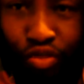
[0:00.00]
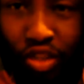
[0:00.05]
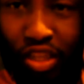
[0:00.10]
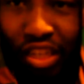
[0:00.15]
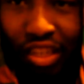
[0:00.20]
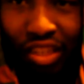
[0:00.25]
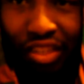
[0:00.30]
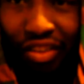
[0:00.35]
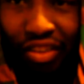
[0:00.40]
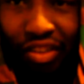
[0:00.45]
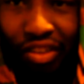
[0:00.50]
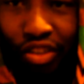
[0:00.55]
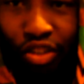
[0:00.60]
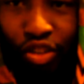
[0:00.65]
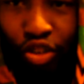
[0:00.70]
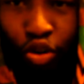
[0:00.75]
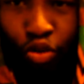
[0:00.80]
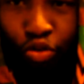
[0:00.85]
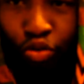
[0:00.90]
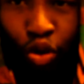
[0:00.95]
read, you
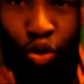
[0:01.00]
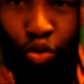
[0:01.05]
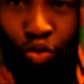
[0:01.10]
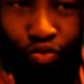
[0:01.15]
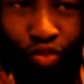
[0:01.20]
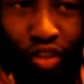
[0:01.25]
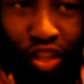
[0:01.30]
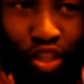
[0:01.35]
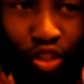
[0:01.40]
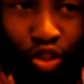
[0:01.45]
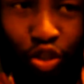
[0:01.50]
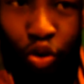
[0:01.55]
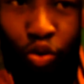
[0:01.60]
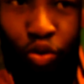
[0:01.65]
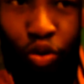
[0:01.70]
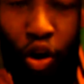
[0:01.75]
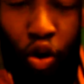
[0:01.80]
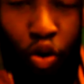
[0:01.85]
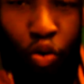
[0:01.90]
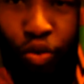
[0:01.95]
know, don't really
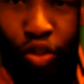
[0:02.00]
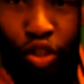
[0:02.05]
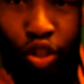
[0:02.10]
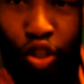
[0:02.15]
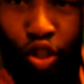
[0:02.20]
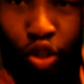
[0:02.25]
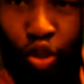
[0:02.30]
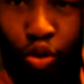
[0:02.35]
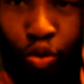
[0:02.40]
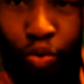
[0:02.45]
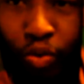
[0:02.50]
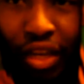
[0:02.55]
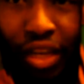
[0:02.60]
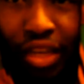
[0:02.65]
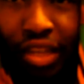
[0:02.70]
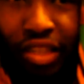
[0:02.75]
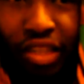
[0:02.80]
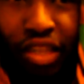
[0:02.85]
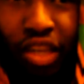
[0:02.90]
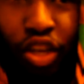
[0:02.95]
know. All we just do
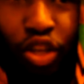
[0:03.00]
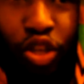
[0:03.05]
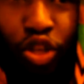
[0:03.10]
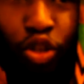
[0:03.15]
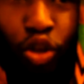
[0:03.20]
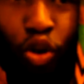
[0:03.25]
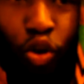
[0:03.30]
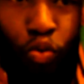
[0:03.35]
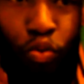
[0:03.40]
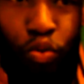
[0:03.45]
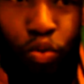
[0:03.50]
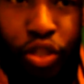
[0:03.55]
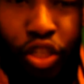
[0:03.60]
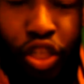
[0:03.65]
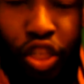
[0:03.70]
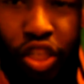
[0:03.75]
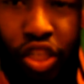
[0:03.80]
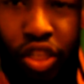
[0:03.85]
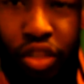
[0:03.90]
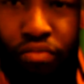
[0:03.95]
is, you know,
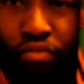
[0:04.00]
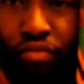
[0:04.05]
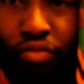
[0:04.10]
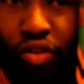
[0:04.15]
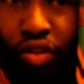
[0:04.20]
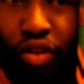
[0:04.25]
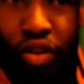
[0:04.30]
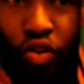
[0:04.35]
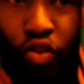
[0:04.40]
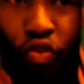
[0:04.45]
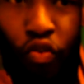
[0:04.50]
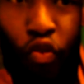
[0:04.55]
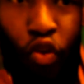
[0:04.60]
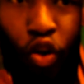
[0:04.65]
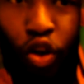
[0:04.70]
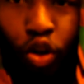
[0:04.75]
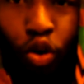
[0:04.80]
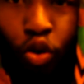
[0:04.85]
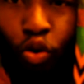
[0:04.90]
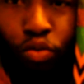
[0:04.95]
just
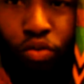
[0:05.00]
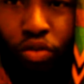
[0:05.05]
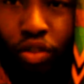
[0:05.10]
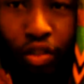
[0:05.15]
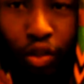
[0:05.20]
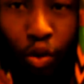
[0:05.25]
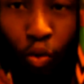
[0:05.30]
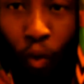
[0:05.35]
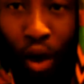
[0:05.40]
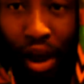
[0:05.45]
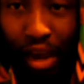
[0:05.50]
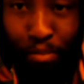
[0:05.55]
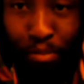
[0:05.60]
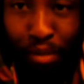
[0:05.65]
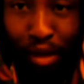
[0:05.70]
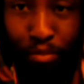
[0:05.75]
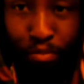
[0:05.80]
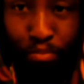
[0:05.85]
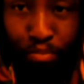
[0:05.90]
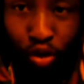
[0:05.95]
follow the white
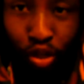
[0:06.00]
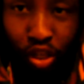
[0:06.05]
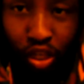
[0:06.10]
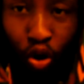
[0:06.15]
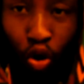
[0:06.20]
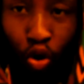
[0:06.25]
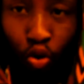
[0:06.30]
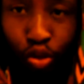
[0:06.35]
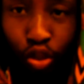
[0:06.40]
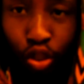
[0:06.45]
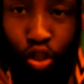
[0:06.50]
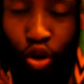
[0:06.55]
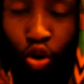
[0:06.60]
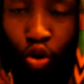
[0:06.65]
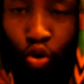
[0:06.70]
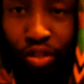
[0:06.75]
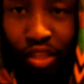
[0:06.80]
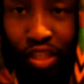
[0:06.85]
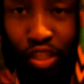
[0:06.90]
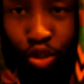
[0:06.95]
man book, quote
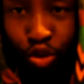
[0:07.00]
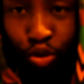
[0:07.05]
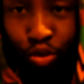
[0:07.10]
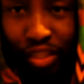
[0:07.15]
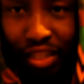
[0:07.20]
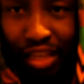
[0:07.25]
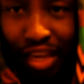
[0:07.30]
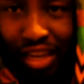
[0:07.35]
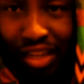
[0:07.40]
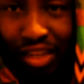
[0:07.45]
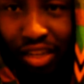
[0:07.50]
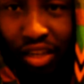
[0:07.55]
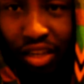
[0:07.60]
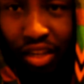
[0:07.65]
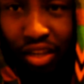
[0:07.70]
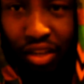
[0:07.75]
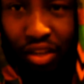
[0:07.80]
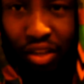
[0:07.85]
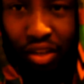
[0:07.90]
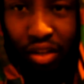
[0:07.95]
unquote, as you say.
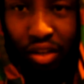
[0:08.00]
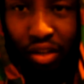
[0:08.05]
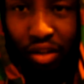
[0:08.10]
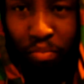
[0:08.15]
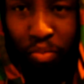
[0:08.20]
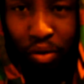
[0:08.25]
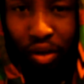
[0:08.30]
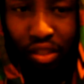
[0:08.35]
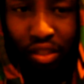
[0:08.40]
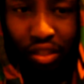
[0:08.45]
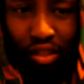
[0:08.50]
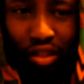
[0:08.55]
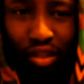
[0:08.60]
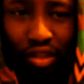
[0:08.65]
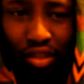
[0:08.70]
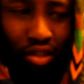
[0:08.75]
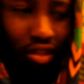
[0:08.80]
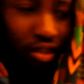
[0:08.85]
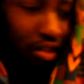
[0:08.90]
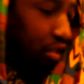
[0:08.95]
But
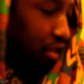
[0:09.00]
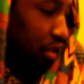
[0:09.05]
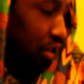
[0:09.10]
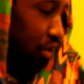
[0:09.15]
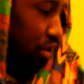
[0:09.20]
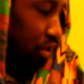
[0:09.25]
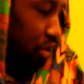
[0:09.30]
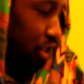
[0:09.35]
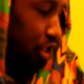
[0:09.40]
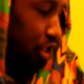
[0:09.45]
the